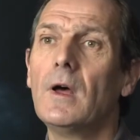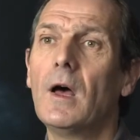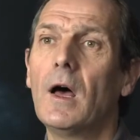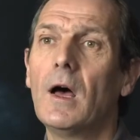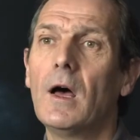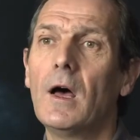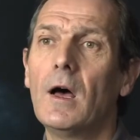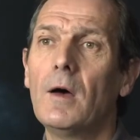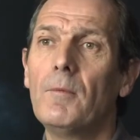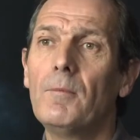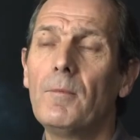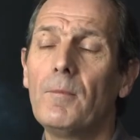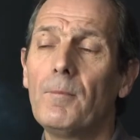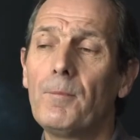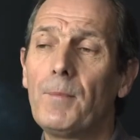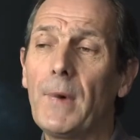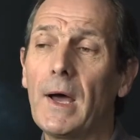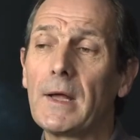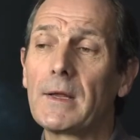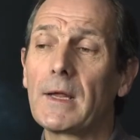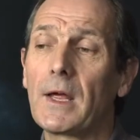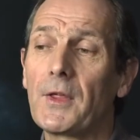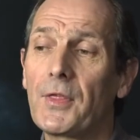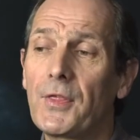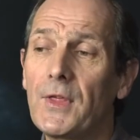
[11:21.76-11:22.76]

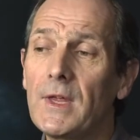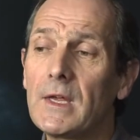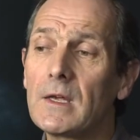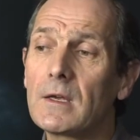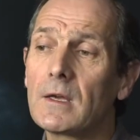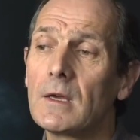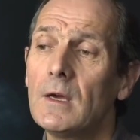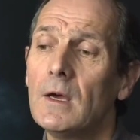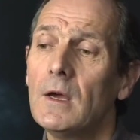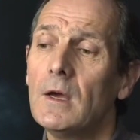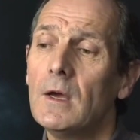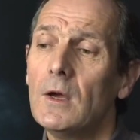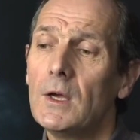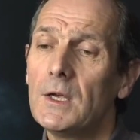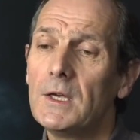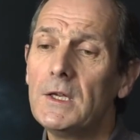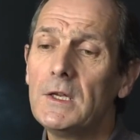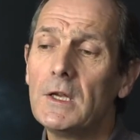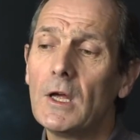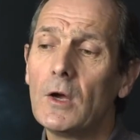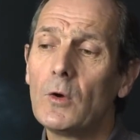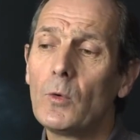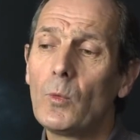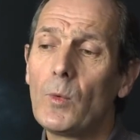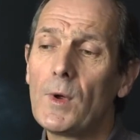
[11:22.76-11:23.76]
But I think, you
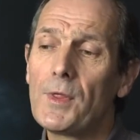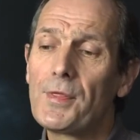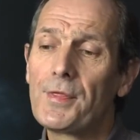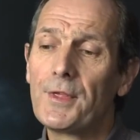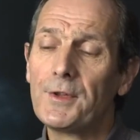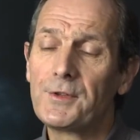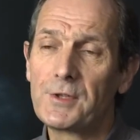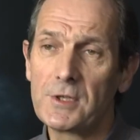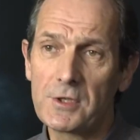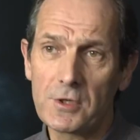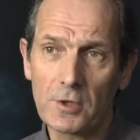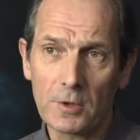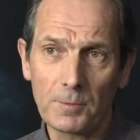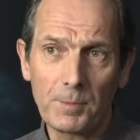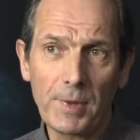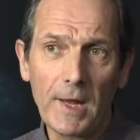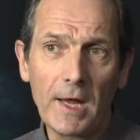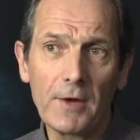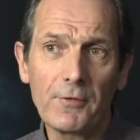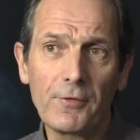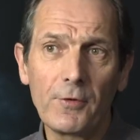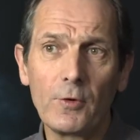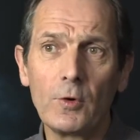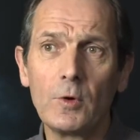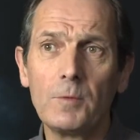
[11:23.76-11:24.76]
know, with the digital
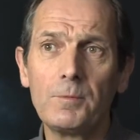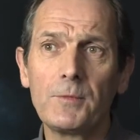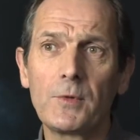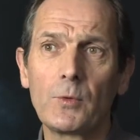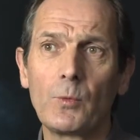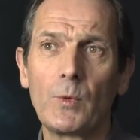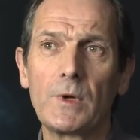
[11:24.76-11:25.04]
platforms,